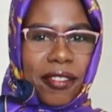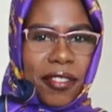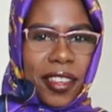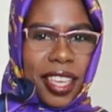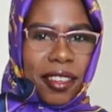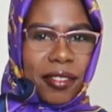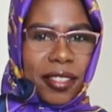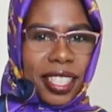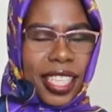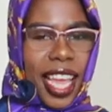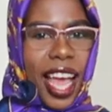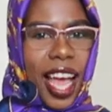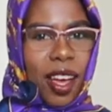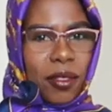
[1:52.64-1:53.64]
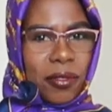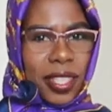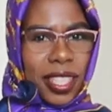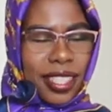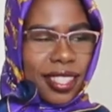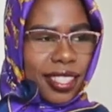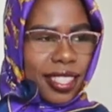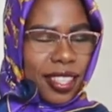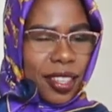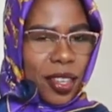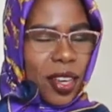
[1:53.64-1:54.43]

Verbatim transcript: favorite outfits.